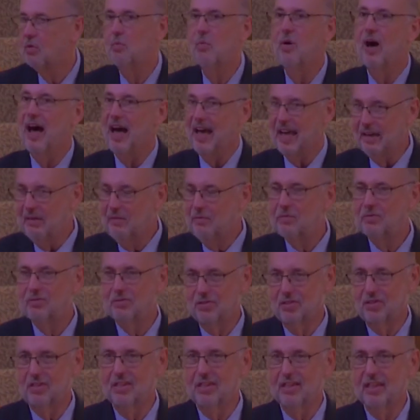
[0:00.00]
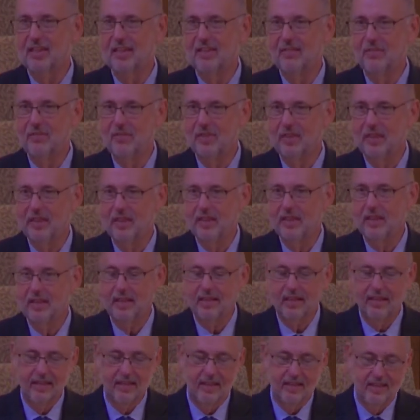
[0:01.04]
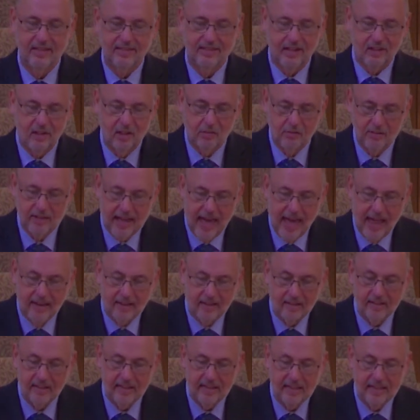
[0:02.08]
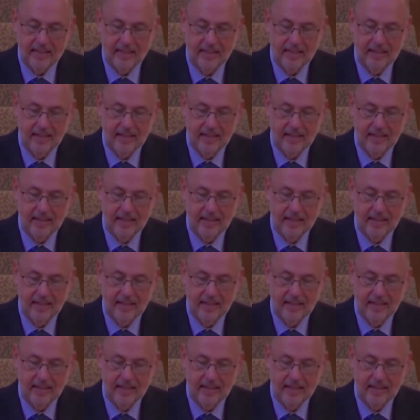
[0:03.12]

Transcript: wives. That's a reality